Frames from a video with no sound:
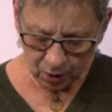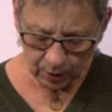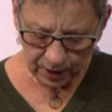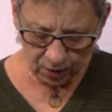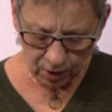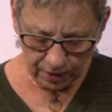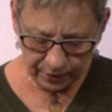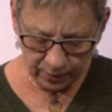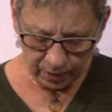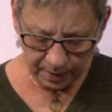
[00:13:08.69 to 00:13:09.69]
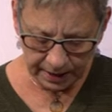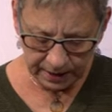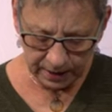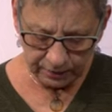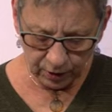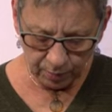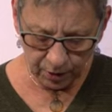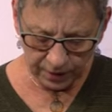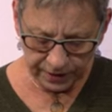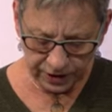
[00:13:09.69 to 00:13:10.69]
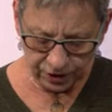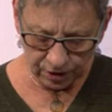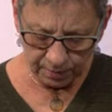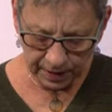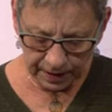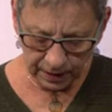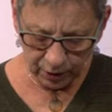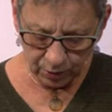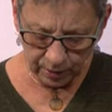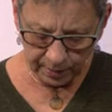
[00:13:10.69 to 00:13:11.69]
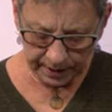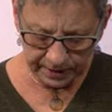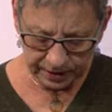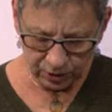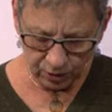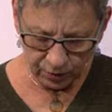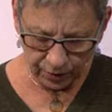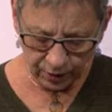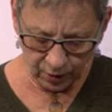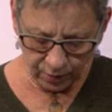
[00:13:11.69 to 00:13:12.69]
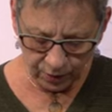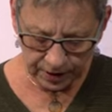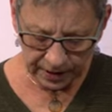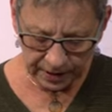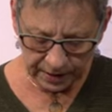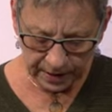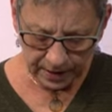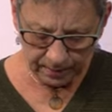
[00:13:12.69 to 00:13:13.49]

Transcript: We are often reminded of your prophet Jeremiah, who reminds us over and over again